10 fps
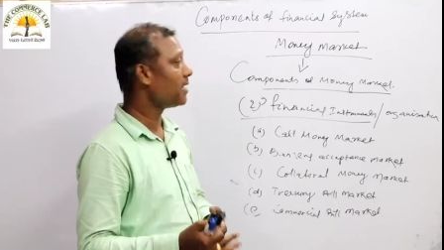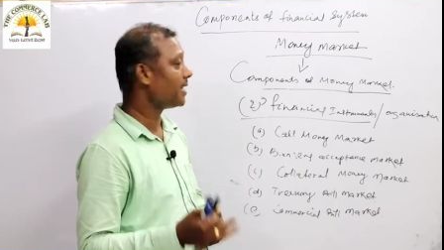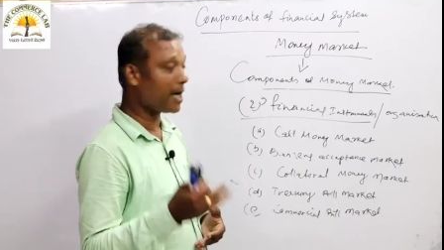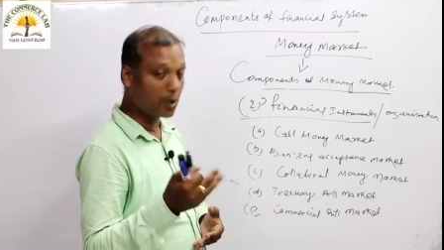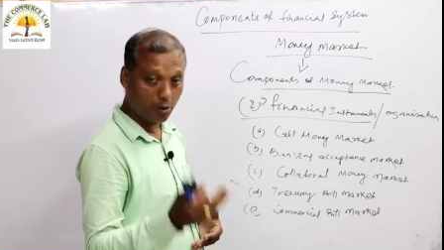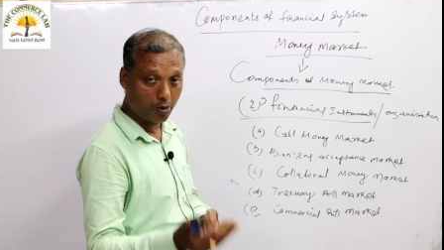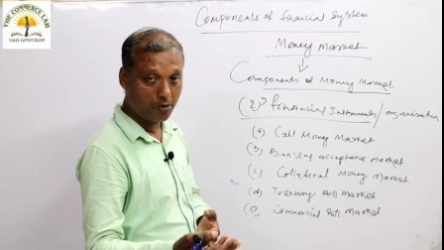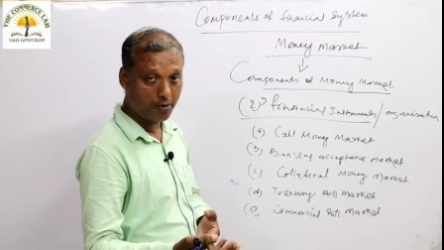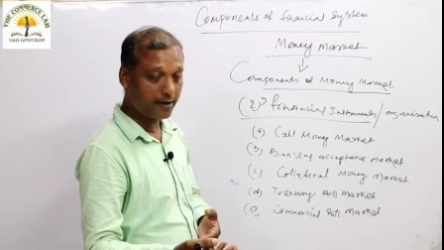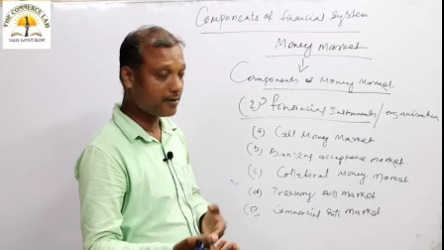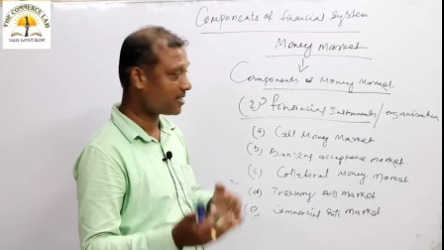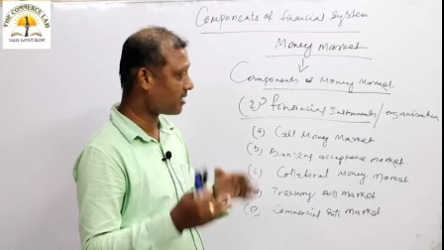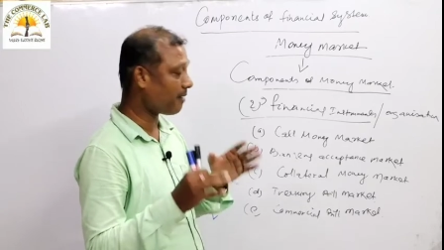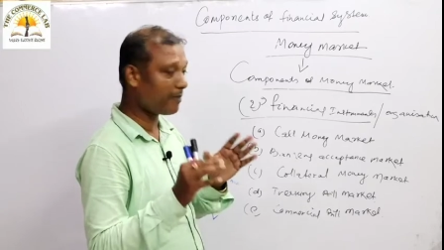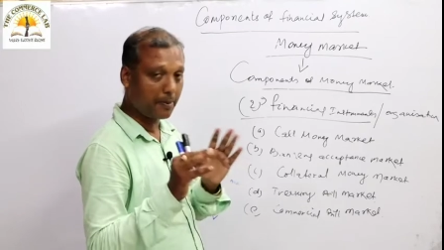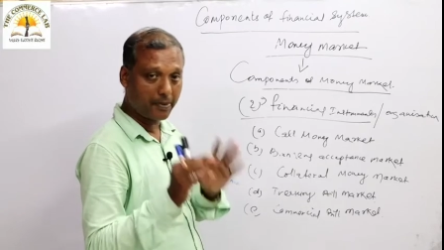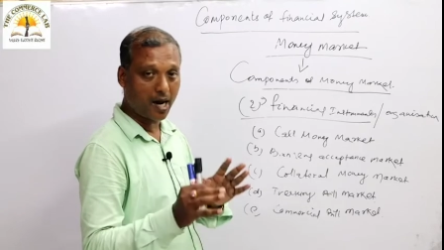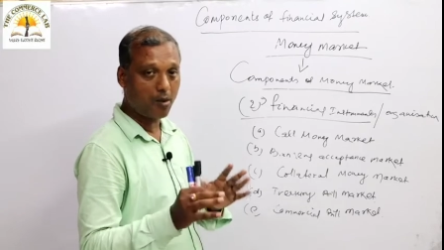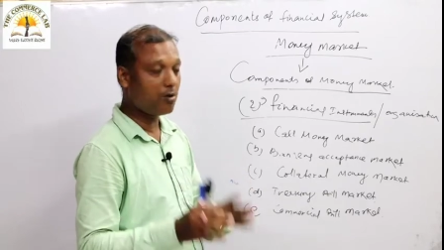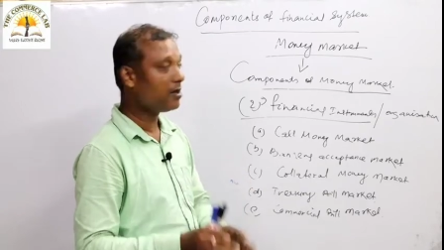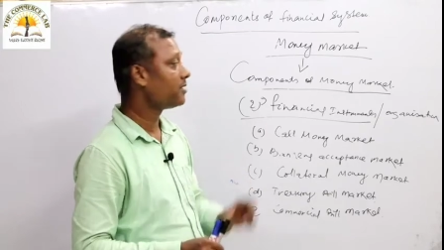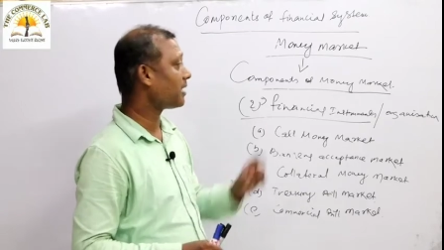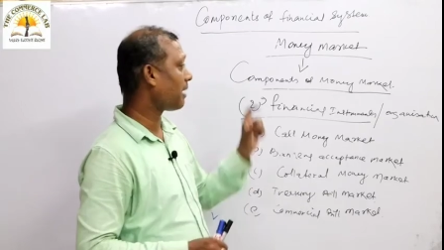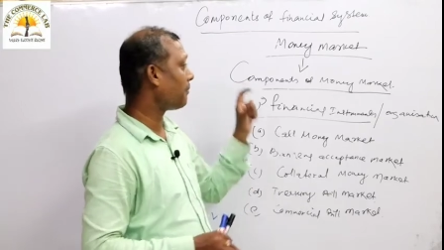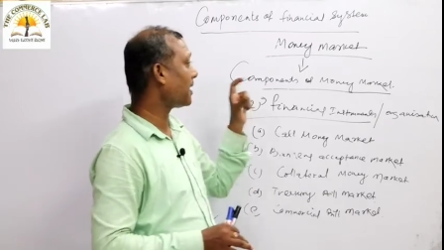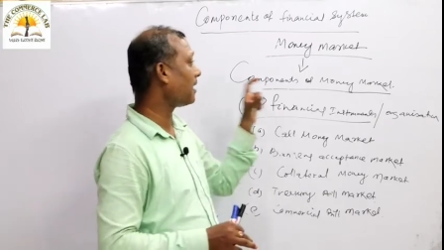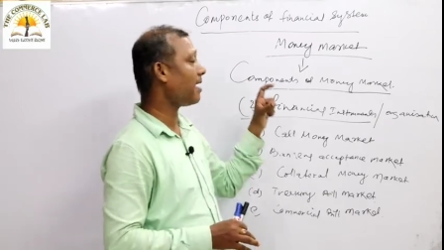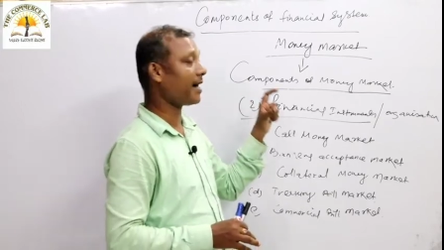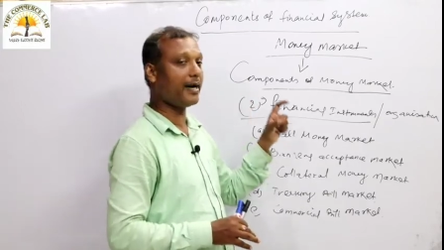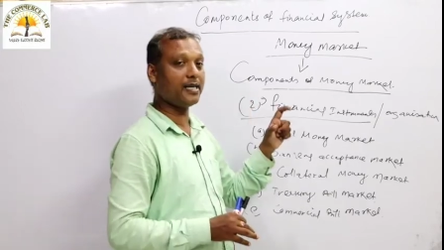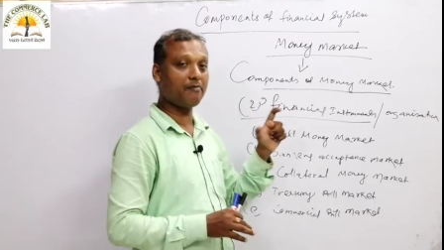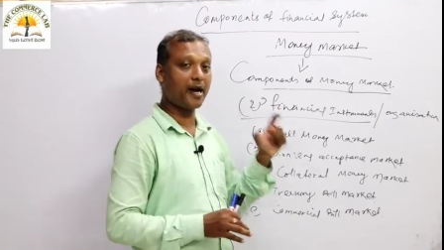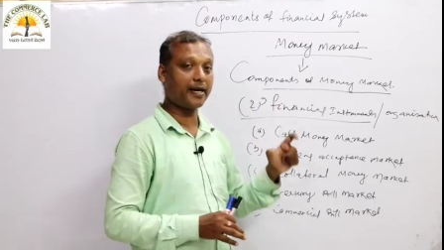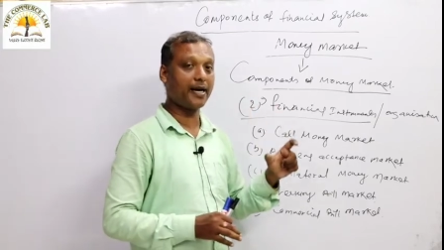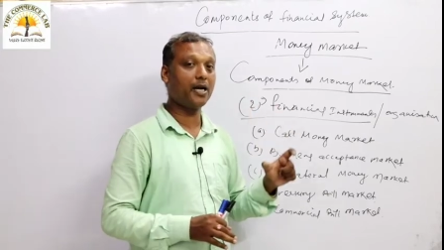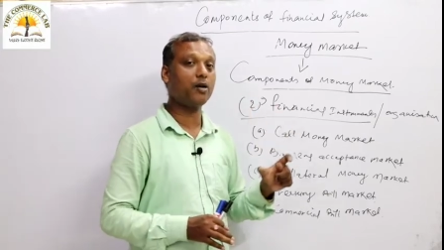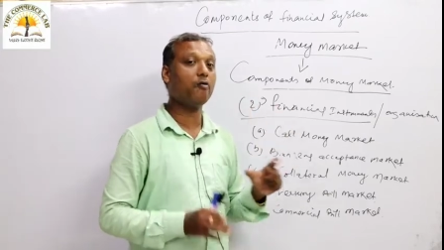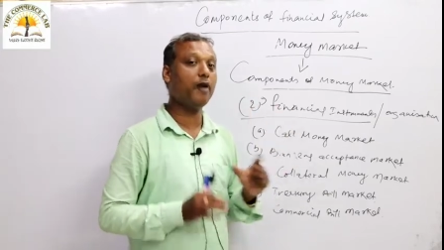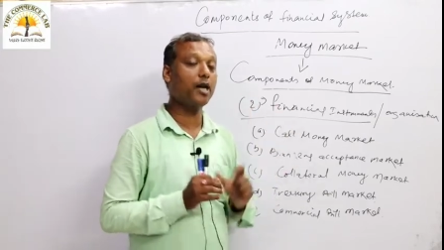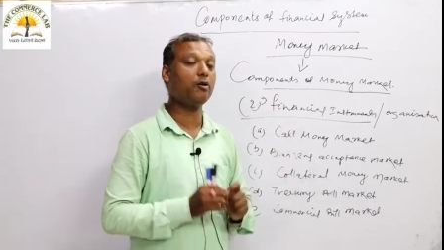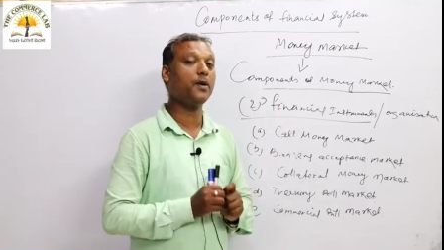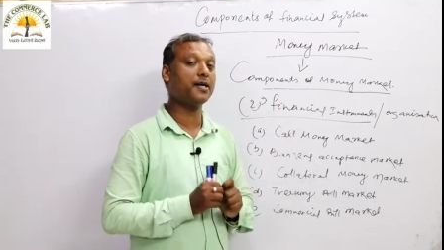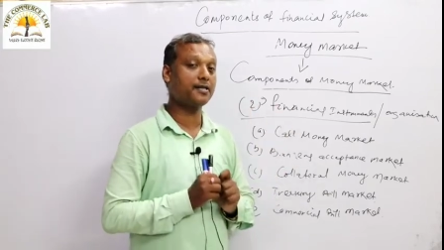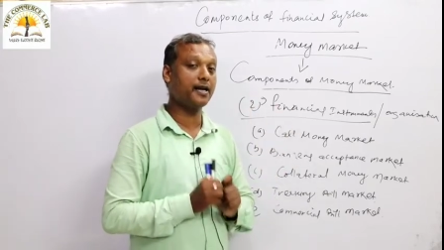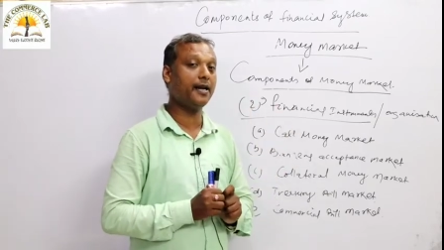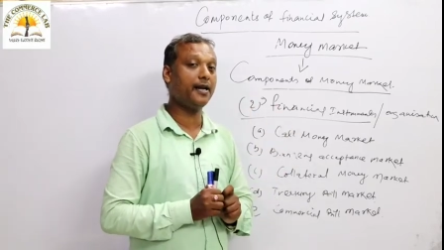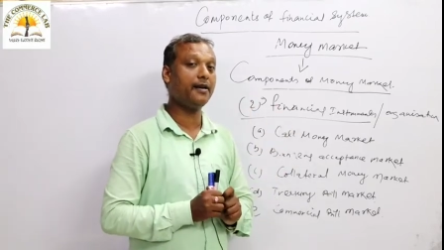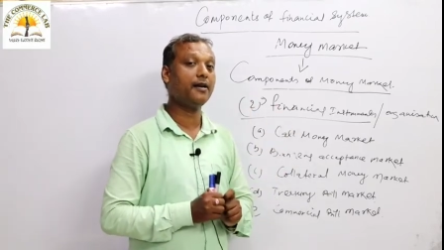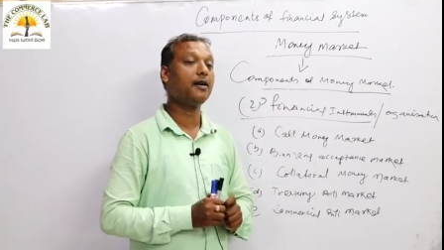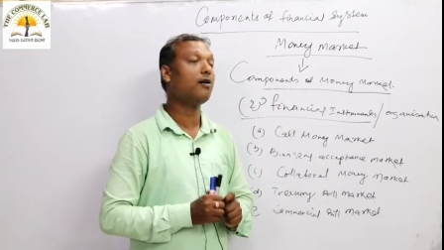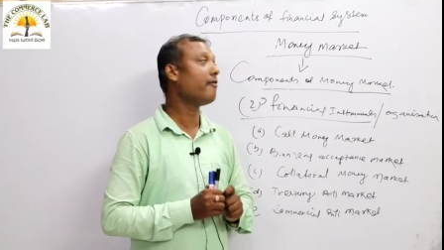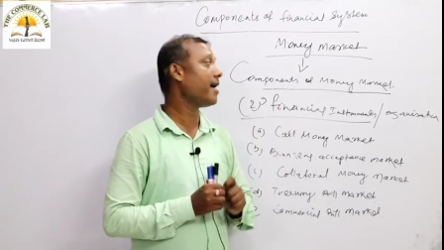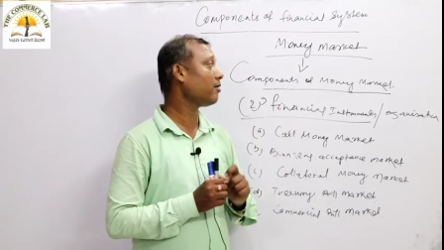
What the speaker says: As I told you, just I brief now, the capital market is a market where we will study